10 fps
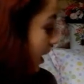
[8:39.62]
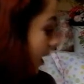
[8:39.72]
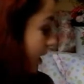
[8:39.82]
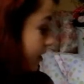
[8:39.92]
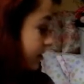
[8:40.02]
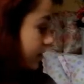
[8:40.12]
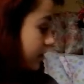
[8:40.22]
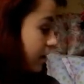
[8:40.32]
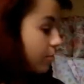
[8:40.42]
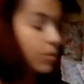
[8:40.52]
And
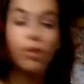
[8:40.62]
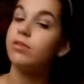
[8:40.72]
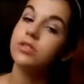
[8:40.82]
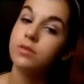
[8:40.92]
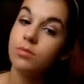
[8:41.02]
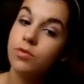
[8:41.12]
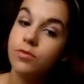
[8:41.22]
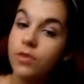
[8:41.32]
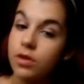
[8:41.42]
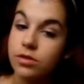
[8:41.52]
now I'm going to
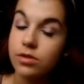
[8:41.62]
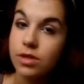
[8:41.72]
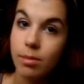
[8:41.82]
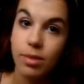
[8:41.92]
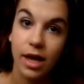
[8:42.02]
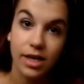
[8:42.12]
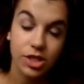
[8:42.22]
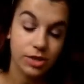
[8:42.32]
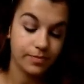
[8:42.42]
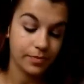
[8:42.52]
move on to the
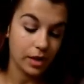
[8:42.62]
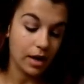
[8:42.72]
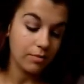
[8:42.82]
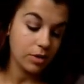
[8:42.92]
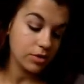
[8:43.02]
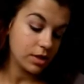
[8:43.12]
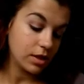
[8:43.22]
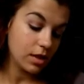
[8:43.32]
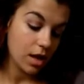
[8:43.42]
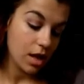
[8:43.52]
blush. I'm
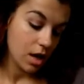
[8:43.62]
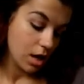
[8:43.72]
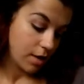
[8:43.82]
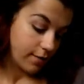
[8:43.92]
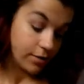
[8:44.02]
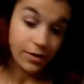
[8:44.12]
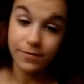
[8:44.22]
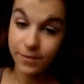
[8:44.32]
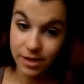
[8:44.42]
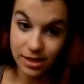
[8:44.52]
using, for the
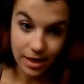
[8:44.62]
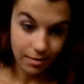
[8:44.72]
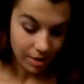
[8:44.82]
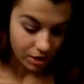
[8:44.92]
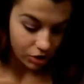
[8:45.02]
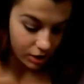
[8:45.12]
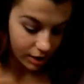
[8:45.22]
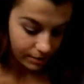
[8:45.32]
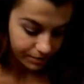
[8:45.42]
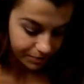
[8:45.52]
first time
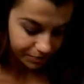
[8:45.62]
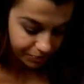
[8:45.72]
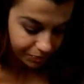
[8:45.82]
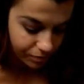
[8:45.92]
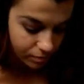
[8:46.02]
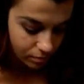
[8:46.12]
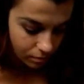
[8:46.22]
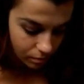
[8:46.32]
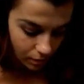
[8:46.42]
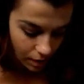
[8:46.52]
actually,
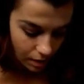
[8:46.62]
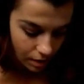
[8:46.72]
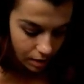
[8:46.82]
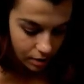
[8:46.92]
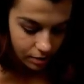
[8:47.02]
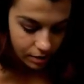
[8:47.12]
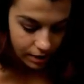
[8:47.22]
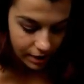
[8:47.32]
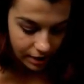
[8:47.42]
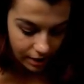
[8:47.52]
a
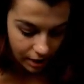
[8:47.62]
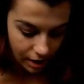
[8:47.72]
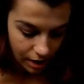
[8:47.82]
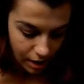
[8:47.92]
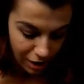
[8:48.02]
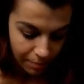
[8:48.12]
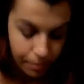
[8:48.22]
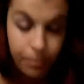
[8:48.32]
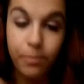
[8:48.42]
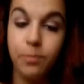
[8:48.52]
really
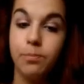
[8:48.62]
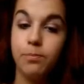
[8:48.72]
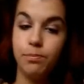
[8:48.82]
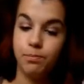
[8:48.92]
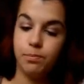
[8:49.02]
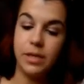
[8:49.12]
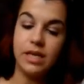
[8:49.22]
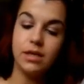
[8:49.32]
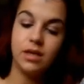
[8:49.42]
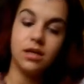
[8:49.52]

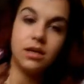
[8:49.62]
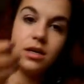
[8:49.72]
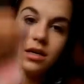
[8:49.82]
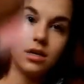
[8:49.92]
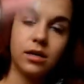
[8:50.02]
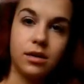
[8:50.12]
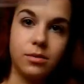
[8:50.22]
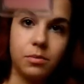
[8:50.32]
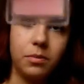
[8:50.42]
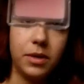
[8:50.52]
pink
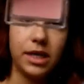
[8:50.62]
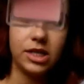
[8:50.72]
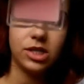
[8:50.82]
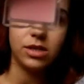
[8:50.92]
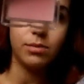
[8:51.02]
peachy